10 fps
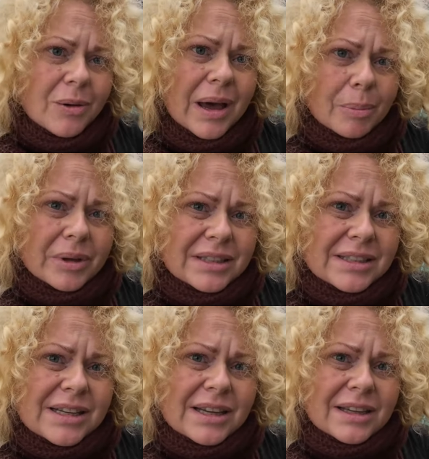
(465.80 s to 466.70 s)
so
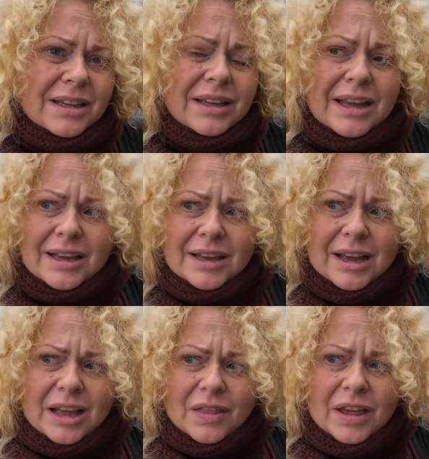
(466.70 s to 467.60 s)
happened
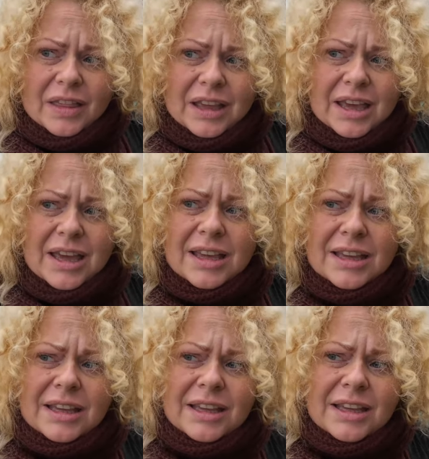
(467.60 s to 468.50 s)
that the,
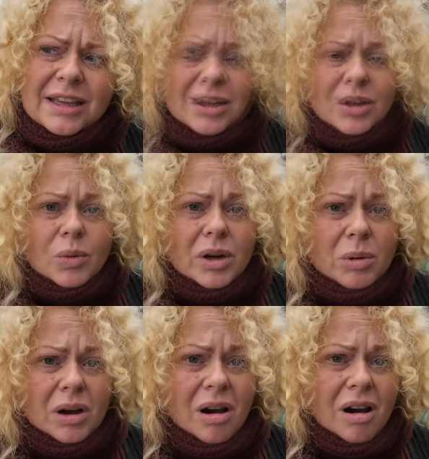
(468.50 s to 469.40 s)
the one in
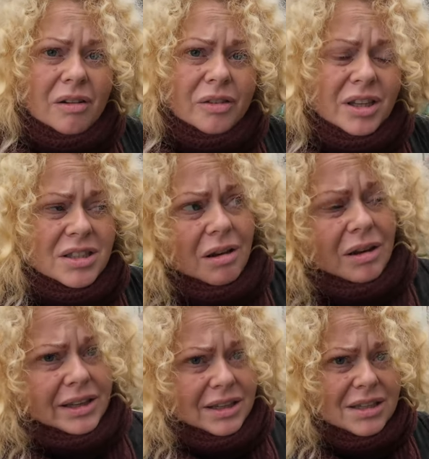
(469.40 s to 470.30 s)
my car for the
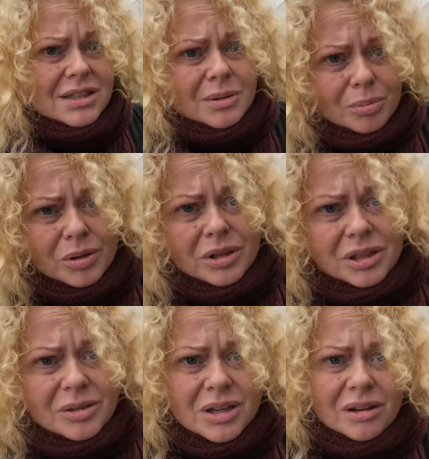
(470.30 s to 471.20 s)
tyres, to put the
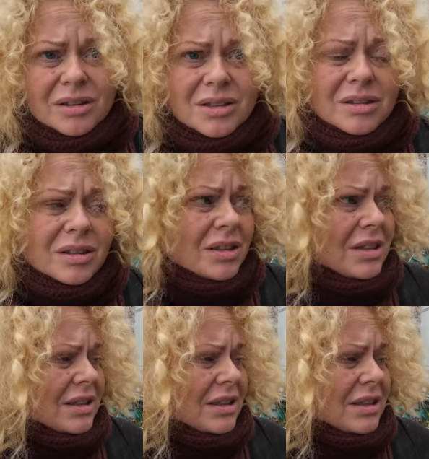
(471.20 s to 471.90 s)
new tyres on,